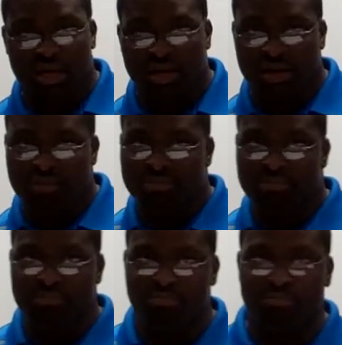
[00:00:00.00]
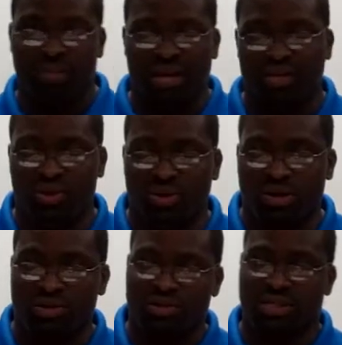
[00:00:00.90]
um, my
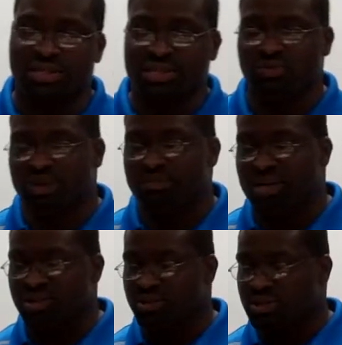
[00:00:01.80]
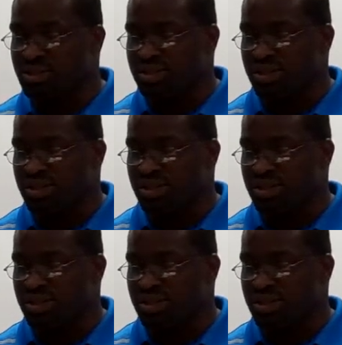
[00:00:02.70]
daughters, at least one of my daughters,